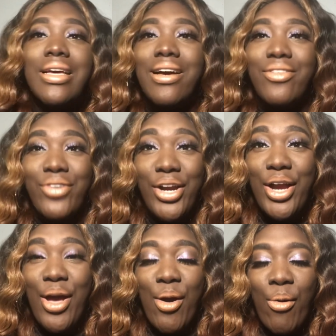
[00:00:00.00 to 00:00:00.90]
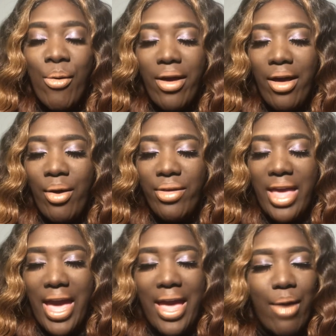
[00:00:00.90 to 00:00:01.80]
Virgo,
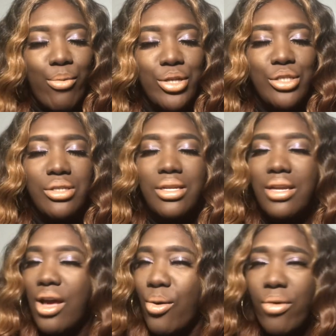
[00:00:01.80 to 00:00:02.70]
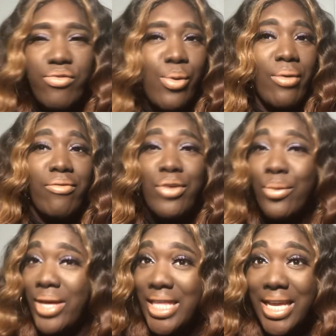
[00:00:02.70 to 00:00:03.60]
okay, I want you to know if you are
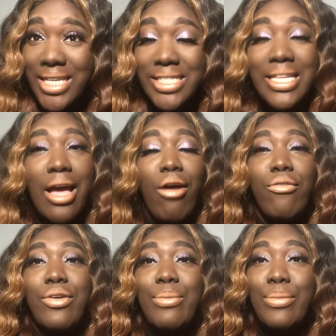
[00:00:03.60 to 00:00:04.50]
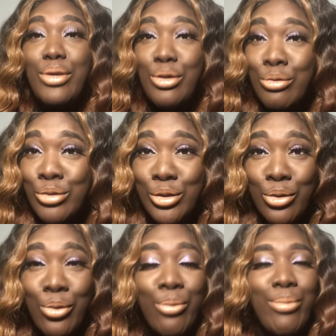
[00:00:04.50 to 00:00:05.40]
viewing this from
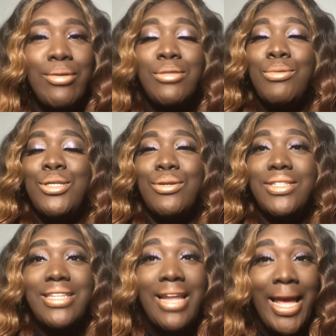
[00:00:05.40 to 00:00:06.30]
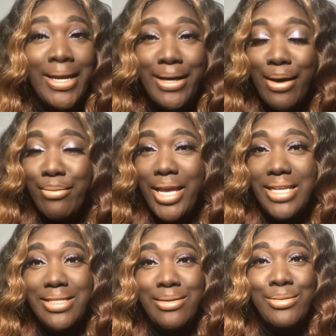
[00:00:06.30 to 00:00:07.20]
YouTube, please be sure to like, comment, and
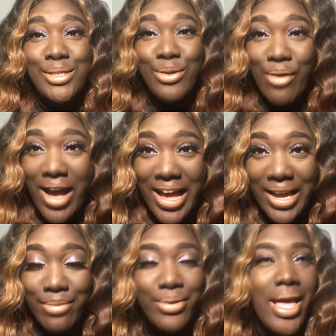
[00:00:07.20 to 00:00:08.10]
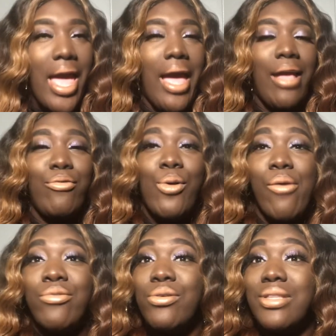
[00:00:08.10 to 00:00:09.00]
subscribe. If you are
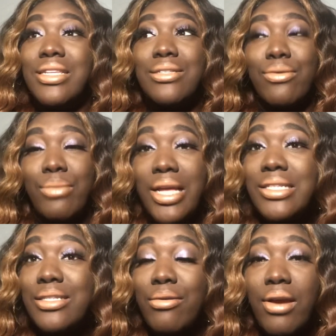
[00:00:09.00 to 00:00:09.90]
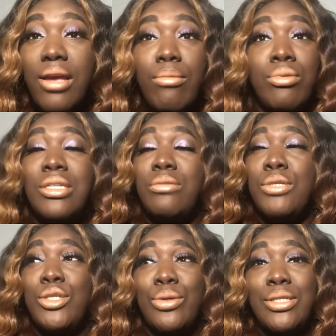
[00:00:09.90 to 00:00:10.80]
viewing this from Instagram, please be
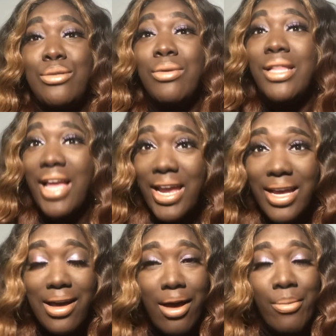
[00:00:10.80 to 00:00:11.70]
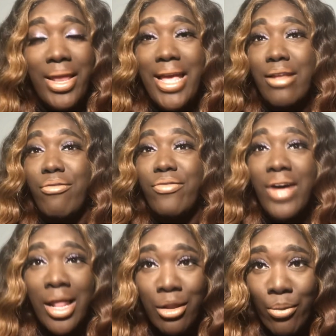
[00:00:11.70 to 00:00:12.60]
sure to like, comment, and
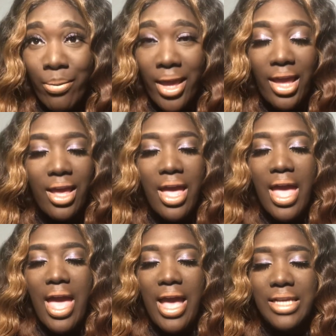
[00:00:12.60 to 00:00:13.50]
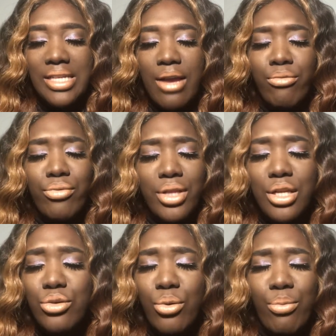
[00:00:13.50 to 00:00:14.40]
follow me, as I really
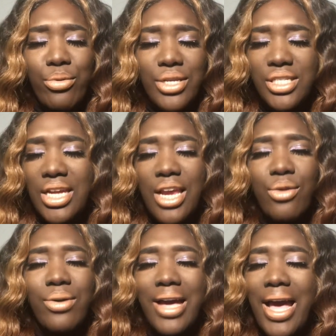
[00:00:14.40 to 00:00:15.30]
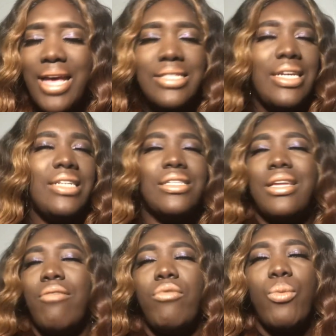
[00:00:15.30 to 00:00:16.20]
do appreciate you guys, each and
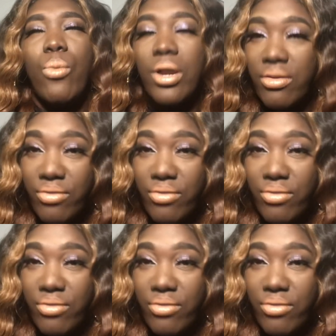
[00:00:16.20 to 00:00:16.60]
every one of